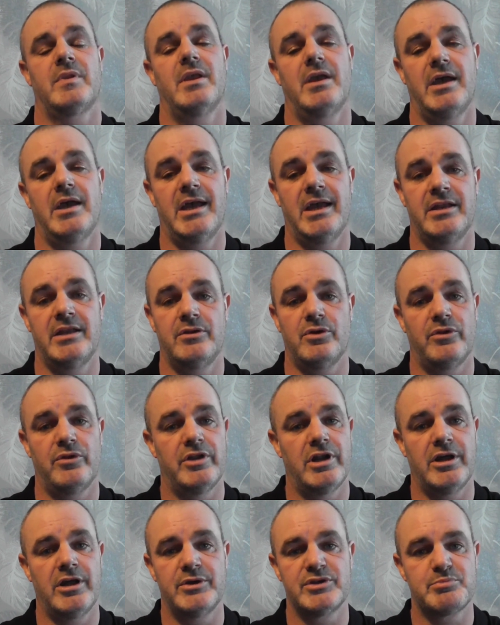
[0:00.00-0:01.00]
and on the
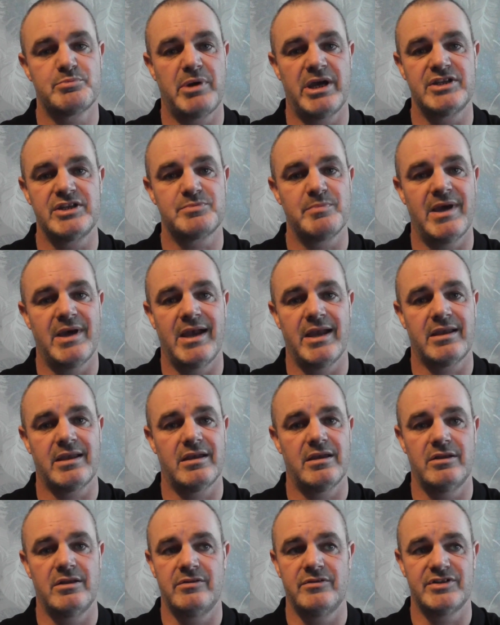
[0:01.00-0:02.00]
lowest base mag,
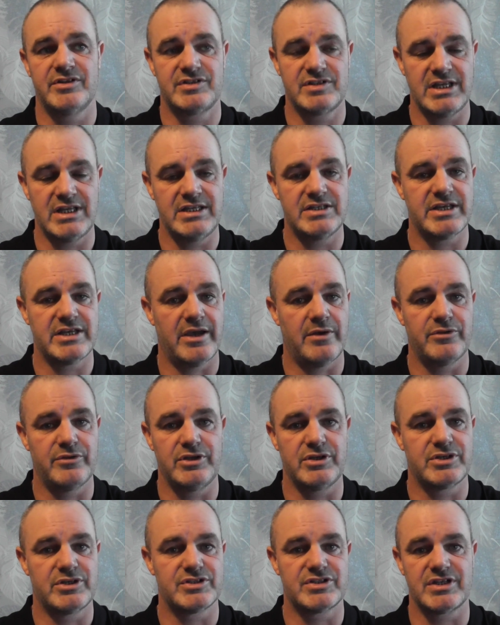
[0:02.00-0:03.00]
and the detail that
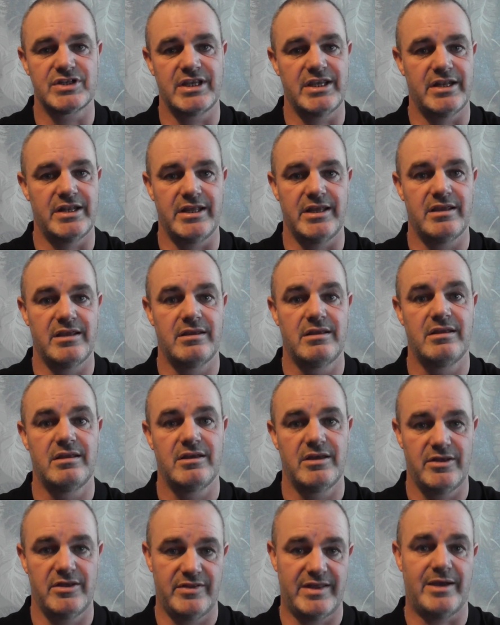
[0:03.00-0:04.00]
you could see in it
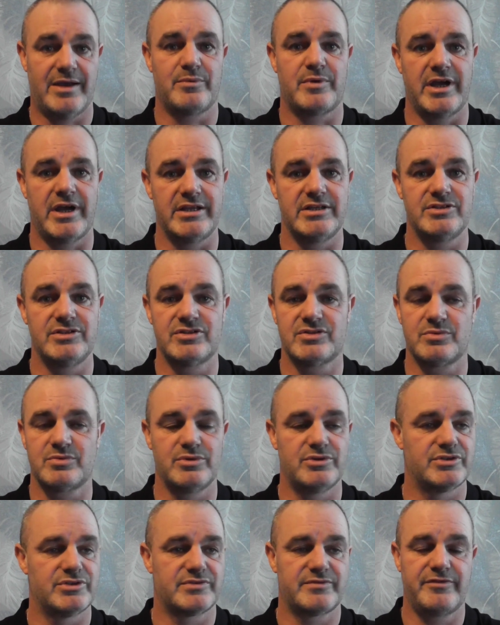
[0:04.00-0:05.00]
at that range
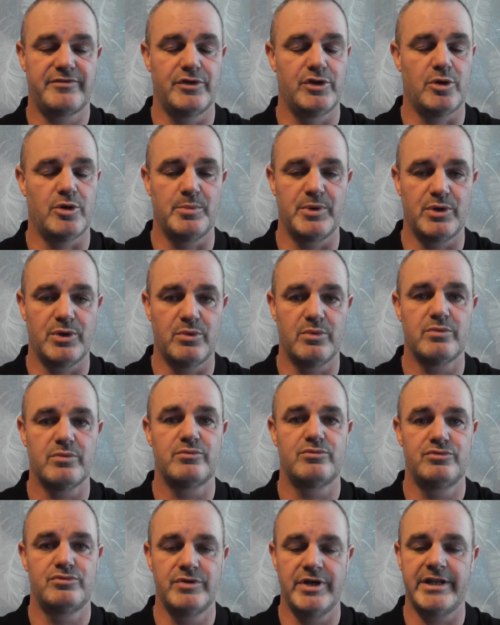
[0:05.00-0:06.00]
was phenomenal,
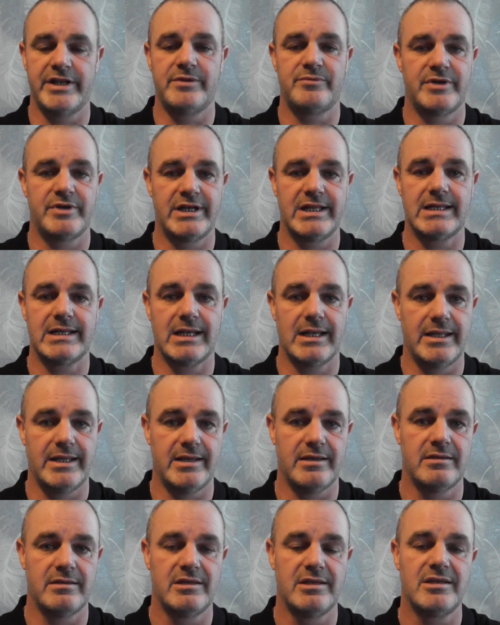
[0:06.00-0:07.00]
really
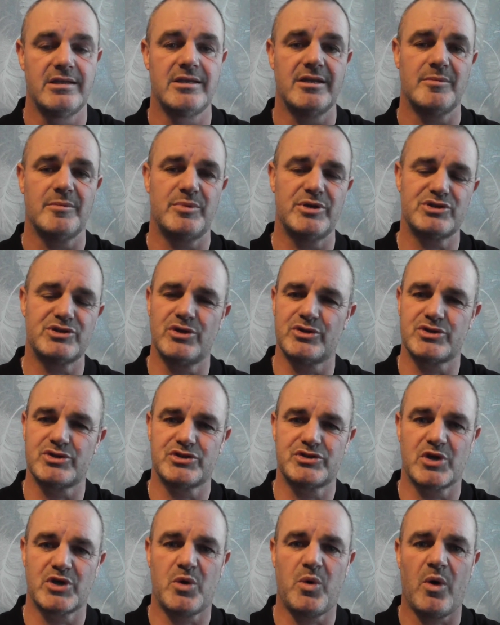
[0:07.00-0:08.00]
clear. But it's not just
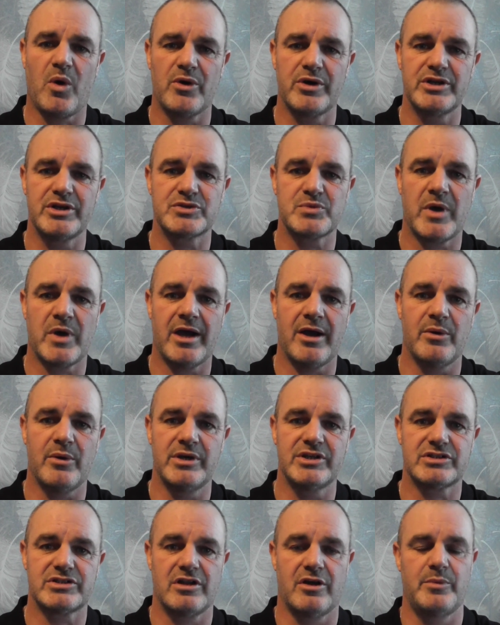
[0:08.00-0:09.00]
the quarry as well,
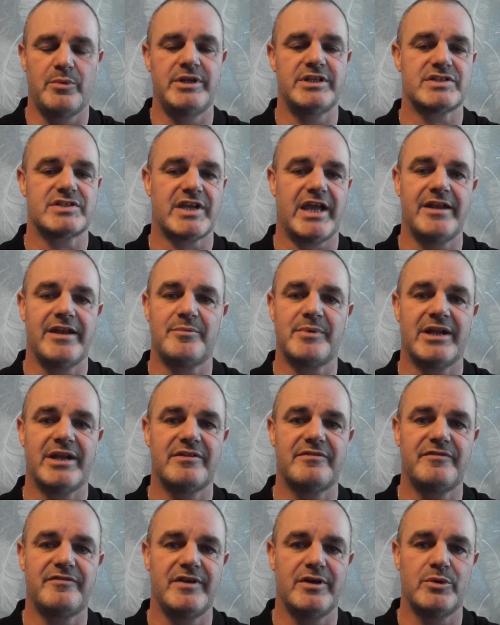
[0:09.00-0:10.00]
it's like when you're scanning around the
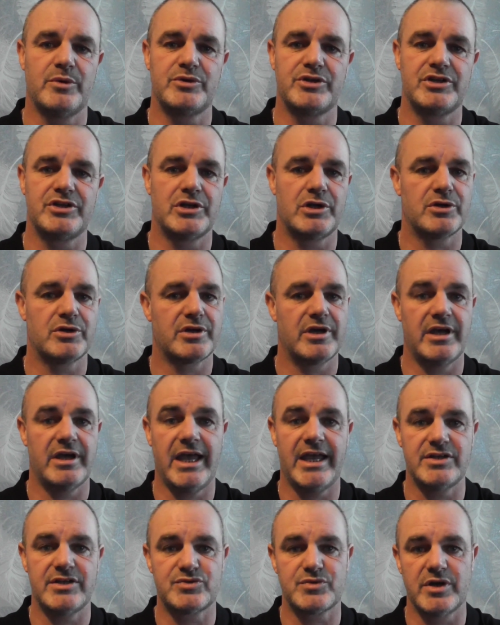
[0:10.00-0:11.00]
field and you look at
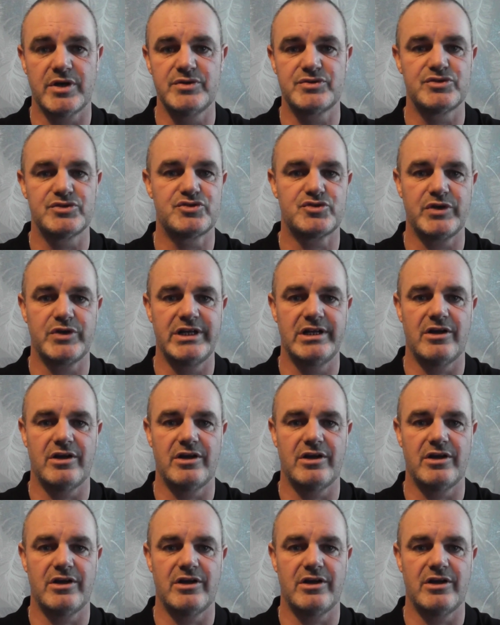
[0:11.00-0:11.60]
hedgerows and tree